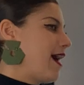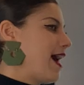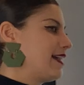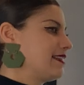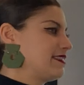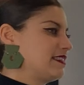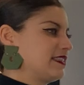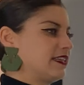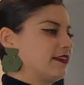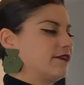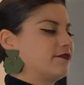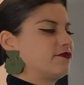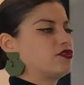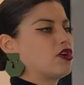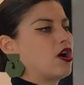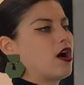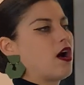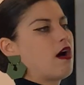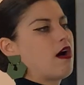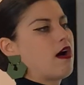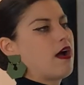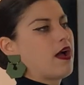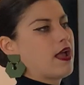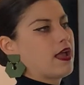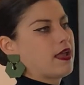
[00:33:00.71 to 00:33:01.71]
passage of
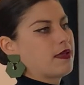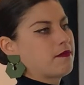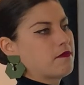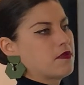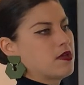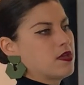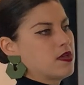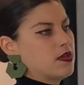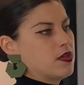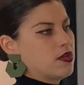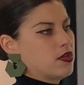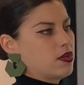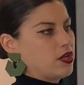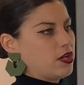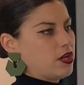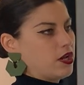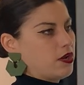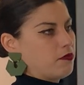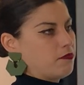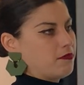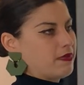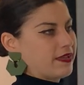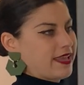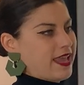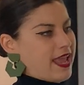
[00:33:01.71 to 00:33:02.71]
time, know,
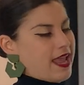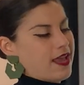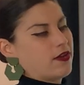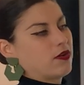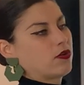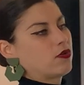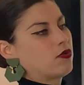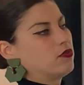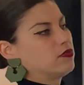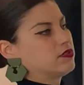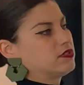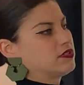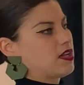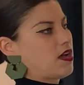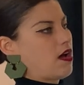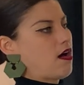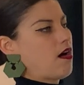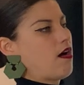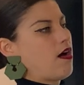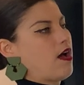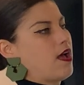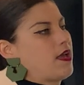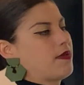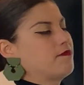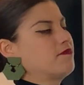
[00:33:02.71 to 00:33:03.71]
mechanical
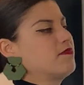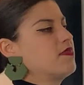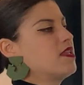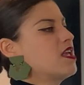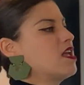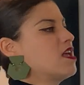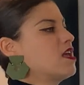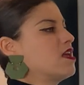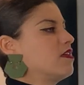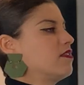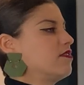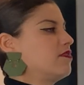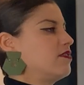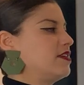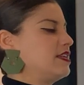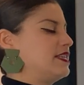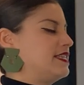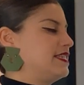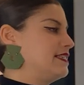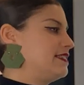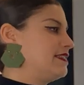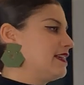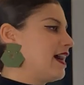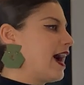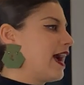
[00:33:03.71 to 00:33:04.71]
time, the
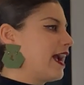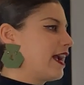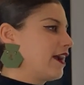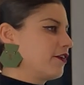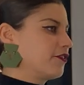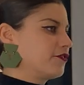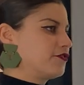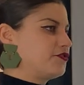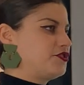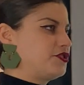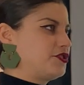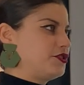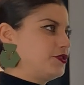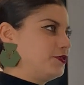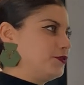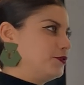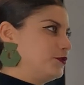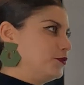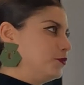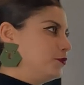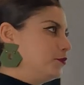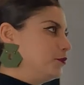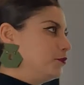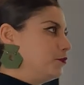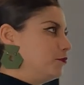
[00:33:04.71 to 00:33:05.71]
desire to,
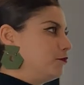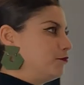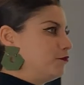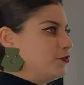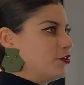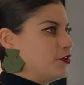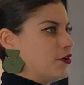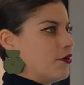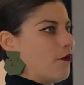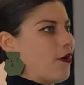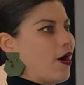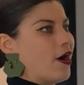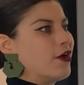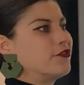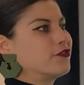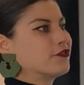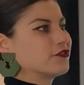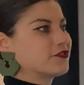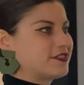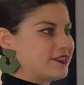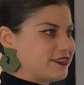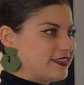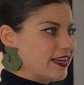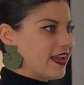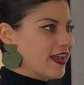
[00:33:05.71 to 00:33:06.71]
you know,
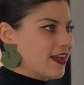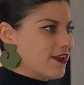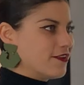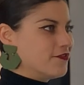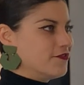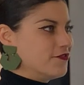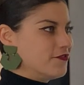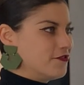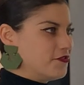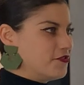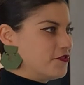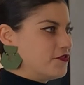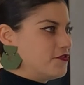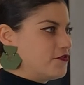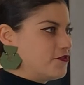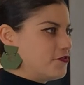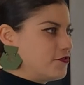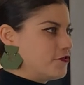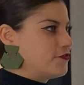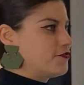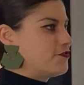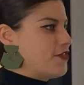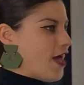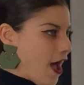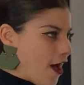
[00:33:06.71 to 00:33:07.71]
understand
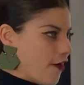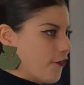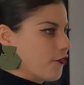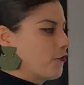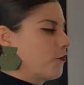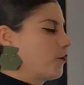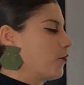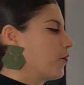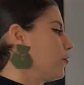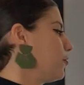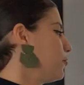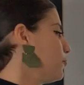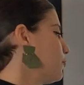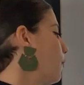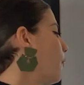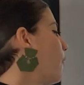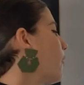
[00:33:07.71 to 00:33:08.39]
how the world